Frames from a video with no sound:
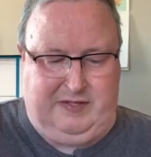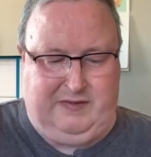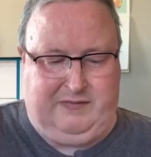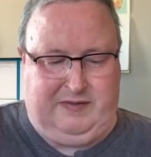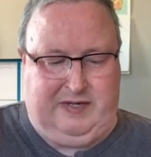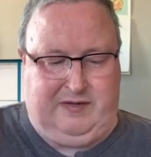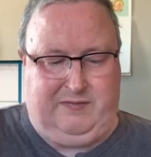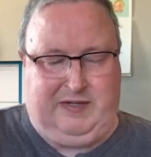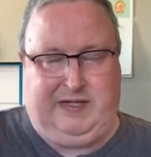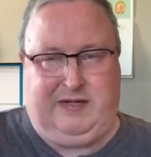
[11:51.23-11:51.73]

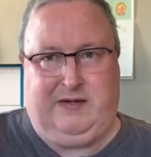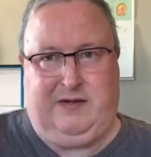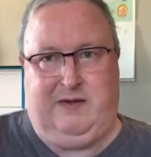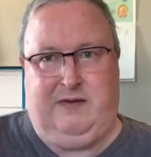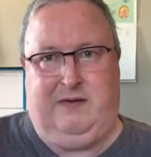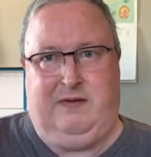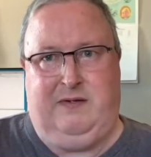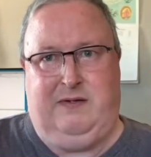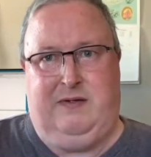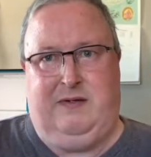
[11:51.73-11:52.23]
There we
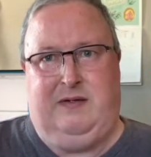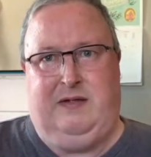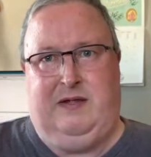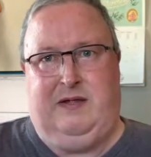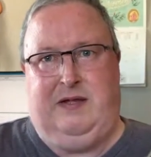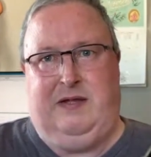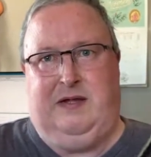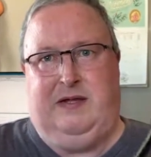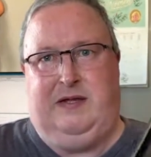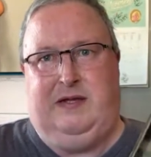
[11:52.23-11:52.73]
go.
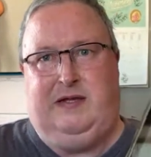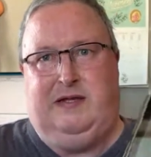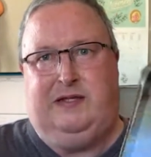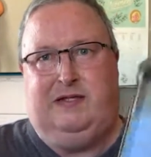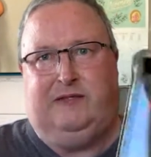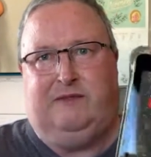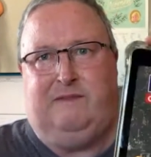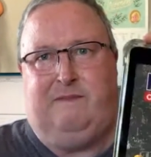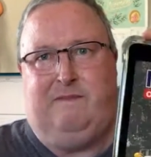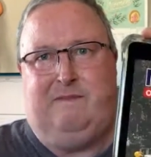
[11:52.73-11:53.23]
It
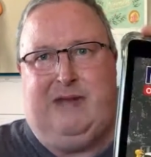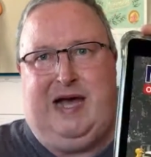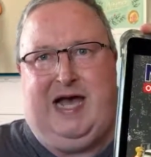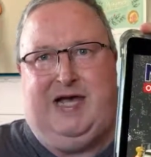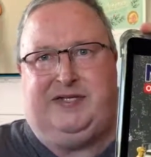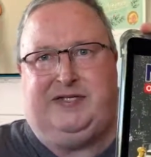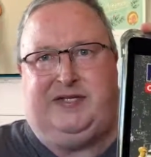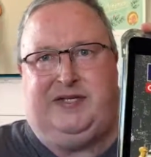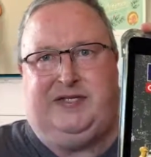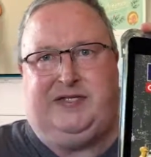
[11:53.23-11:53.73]
is
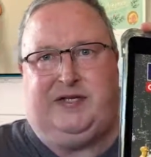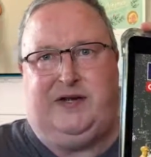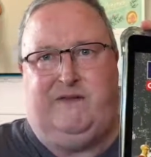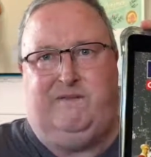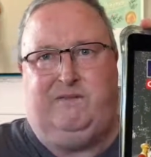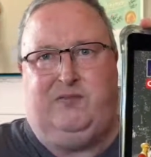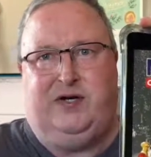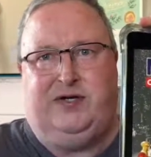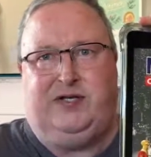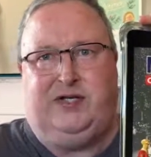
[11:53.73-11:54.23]
Masters
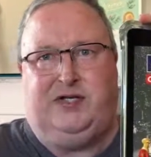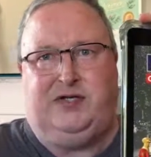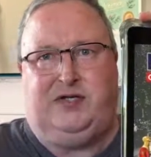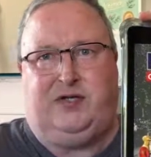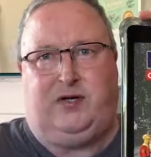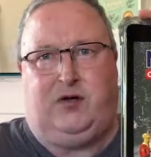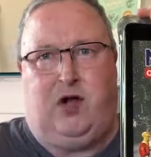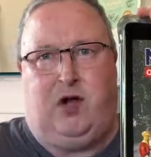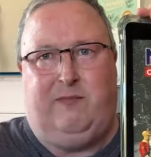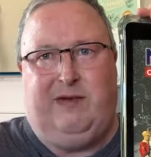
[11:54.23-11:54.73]
of
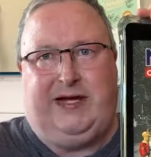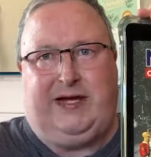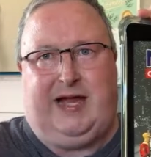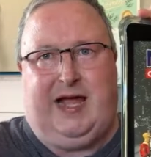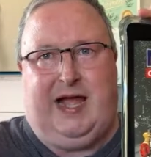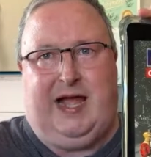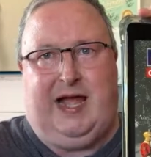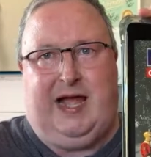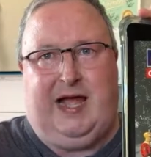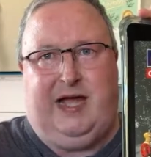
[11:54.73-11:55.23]
British Comic
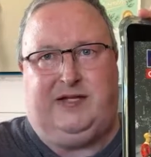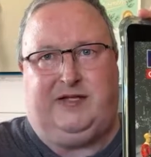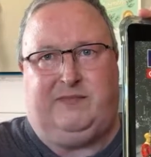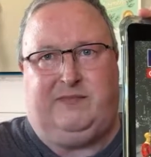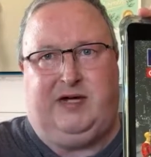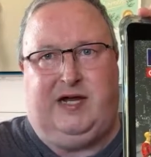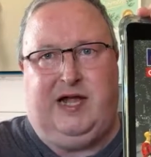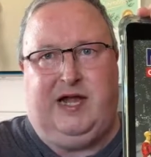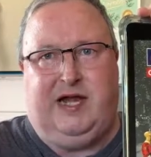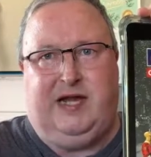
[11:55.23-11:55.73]
Art
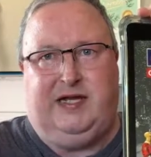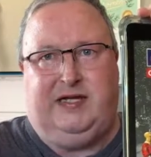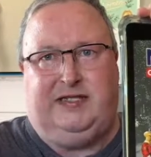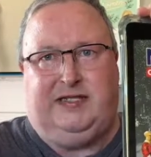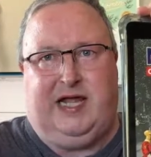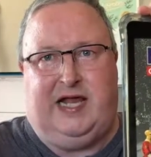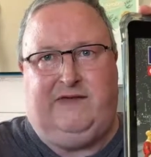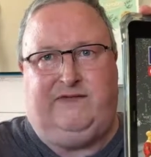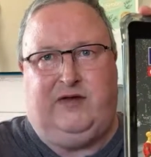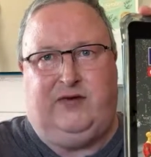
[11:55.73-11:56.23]
by
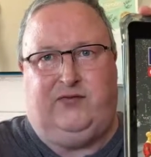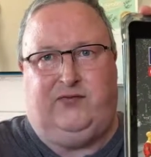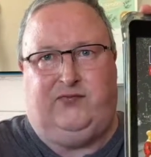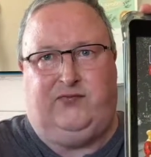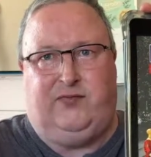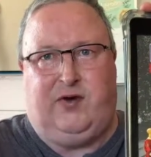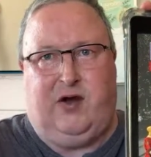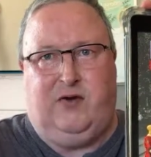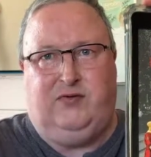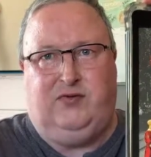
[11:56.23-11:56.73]
David
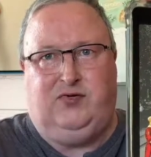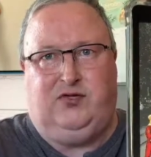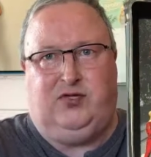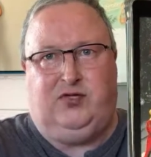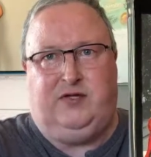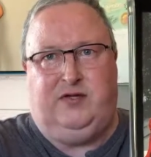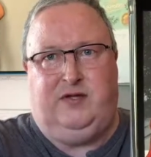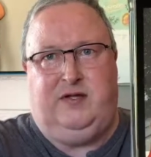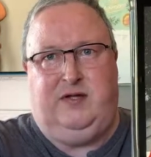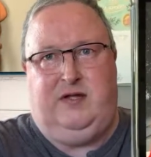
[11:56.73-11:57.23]

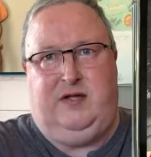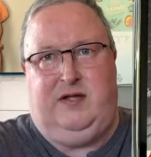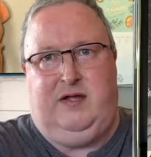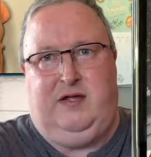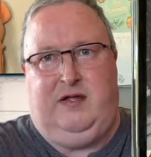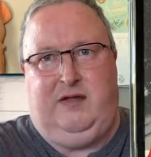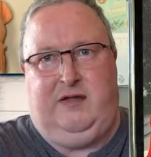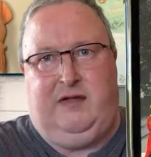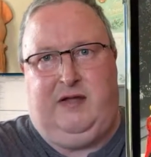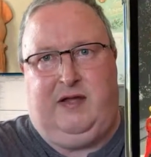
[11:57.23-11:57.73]
Roach.
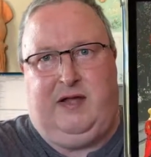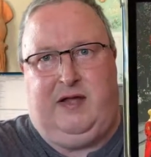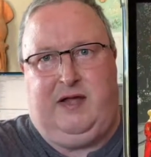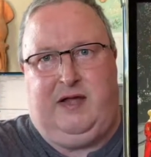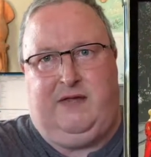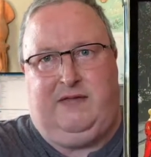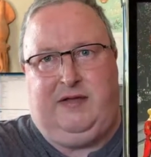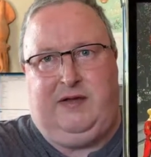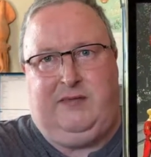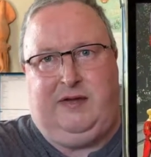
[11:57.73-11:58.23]

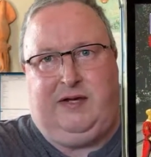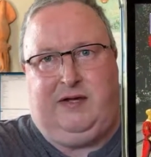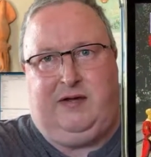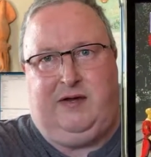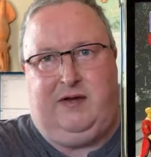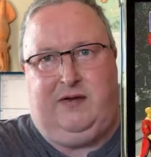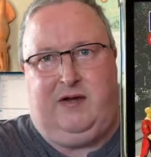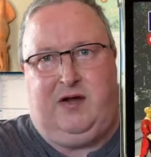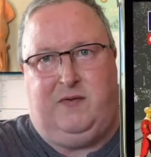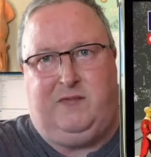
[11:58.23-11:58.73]
There we
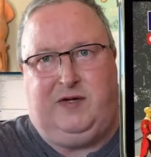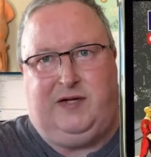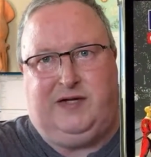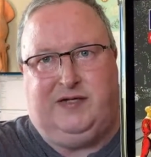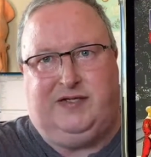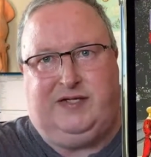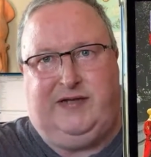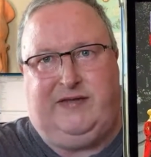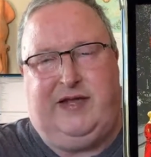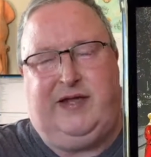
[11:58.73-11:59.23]
go. I hope you can
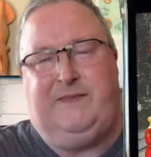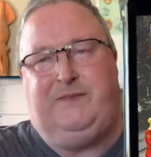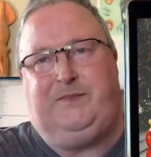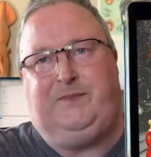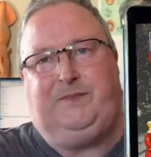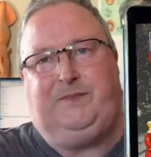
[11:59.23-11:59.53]
see that.